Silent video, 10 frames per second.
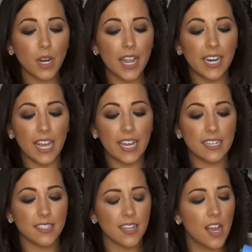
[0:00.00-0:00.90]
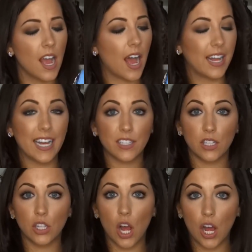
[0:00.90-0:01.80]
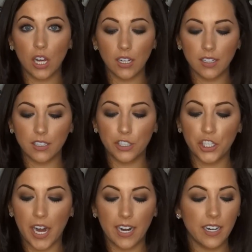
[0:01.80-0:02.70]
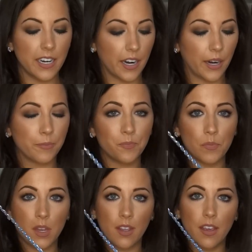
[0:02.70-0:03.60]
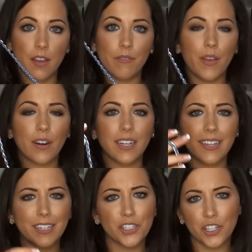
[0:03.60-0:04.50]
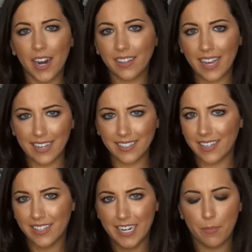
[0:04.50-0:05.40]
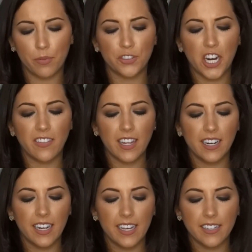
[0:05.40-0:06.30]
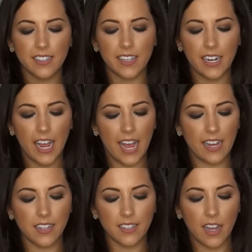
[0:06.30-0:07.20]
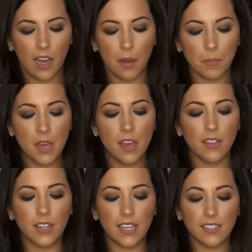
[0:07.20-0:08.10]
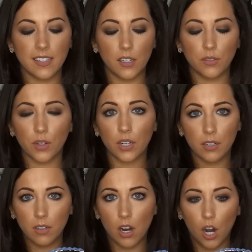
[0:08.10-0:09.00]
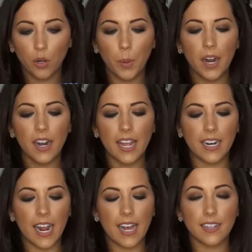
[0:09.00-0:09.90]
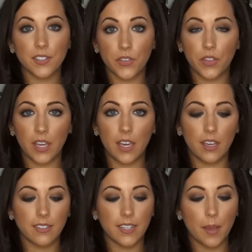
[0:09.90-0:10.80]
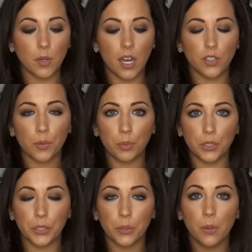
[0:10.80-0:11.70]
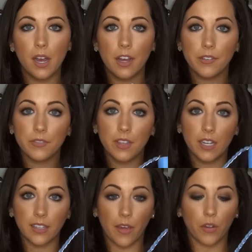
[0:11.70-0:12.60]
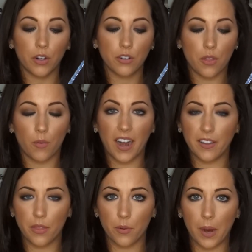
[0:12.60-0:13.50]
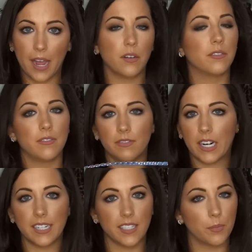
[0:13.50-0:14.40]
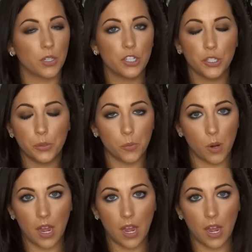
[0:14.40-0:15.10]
It has the long chain here. Very like Chanel-esque in the type of chain that it is. It has the silver hardware, and it has the same color blue of the leather threaded throughout, very similar to